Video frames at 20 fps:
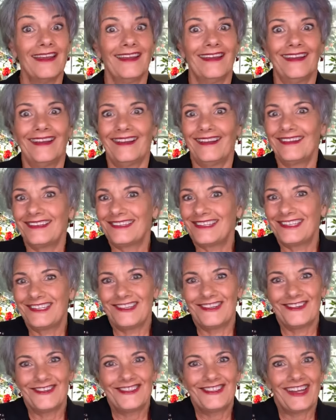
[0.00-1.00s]
is
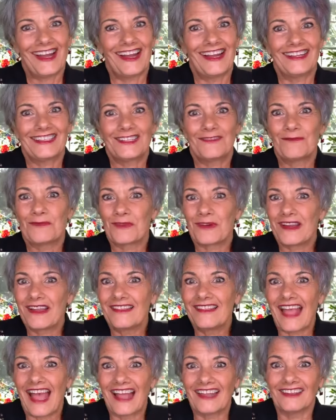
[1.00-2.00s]
to just bring
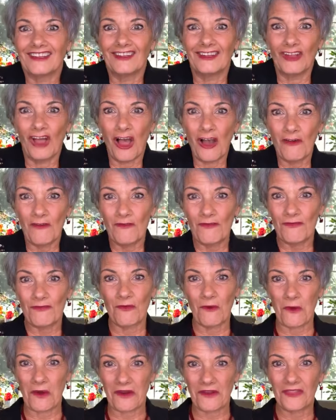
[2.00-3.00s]
that love
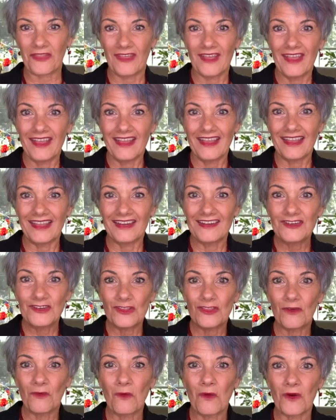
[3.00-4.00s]
forth into
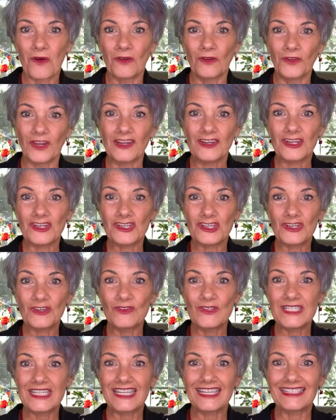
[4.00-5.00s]
the world and to
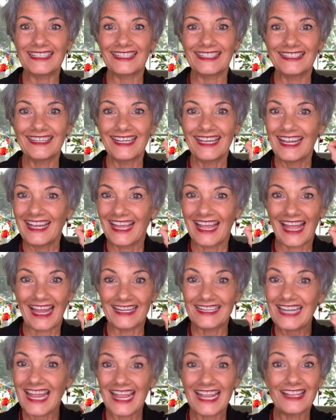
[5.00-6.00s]
choose it and
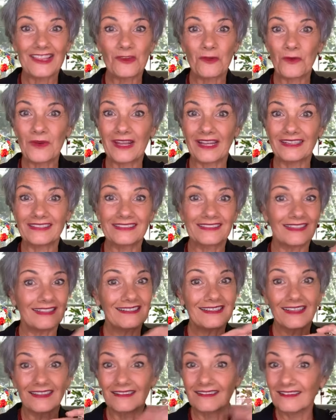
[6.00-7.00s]
take the risk
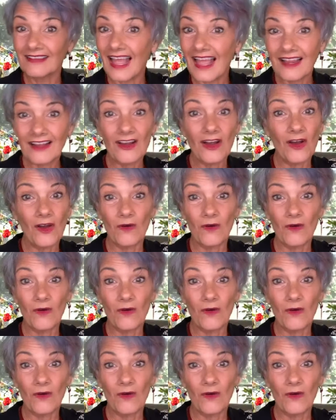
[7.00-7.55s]
to let go